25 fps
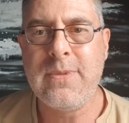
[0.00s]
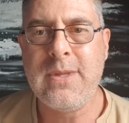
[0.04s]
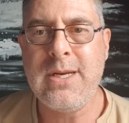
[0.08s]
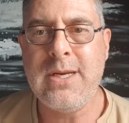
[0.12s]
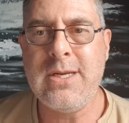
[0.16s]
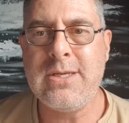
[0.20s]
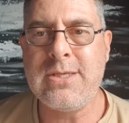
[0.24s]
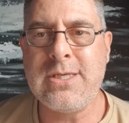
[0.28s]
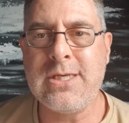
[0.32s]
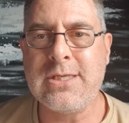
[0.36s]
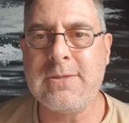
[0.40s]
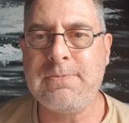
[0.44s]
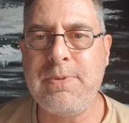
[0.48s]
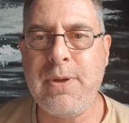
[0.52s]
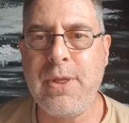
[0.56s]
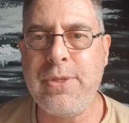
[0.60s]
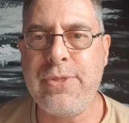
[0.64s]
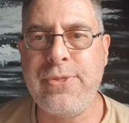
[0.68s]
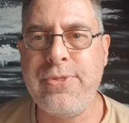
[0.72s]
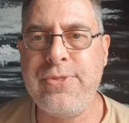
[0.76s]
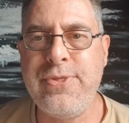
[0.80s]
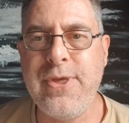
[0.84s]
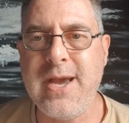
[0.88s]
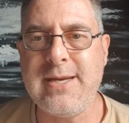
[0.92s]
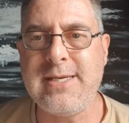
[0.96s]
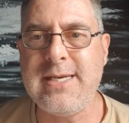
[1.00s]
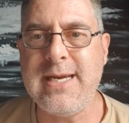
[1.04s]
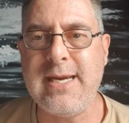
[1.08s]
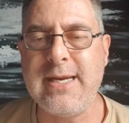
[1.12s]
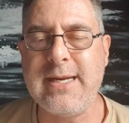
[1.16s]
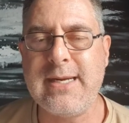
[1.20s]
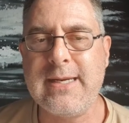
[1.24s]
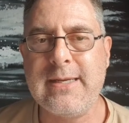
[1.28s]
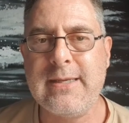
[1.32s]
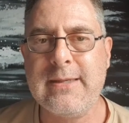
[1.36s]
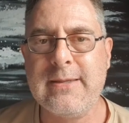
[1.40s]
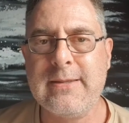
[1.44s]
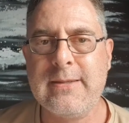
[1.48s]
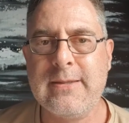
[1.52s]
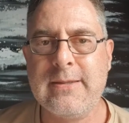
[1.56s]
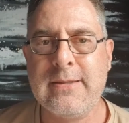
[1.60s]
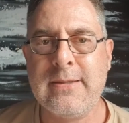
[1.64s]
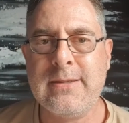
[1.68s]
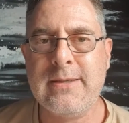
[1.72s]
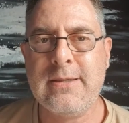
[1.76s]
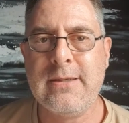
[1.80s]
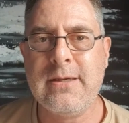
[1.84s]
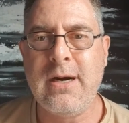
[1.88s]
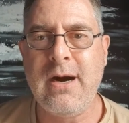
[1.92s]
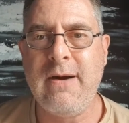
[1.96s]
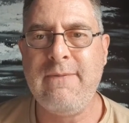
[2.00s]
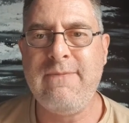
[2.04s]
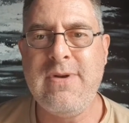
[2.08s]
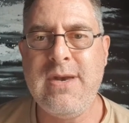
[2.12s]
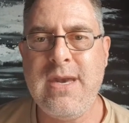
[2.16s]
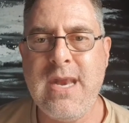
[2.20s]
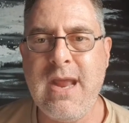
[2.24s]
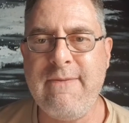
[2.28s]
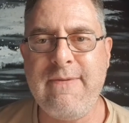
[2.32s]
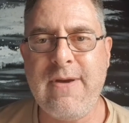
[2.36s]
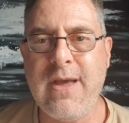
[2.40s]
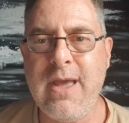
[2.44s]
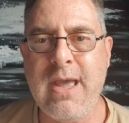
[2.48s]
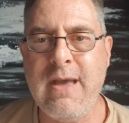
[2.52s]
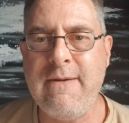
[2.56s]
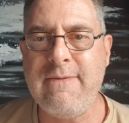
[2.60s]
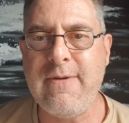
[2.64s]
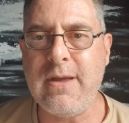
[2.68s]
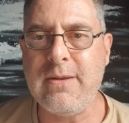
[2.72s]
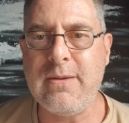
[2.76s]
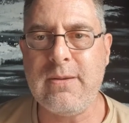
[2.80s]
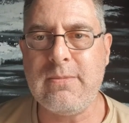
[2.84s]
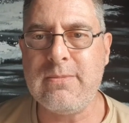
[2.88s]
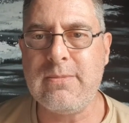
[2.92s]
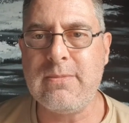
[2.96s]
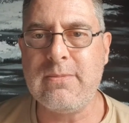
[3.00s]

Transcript: It's just pathetic. I've never ever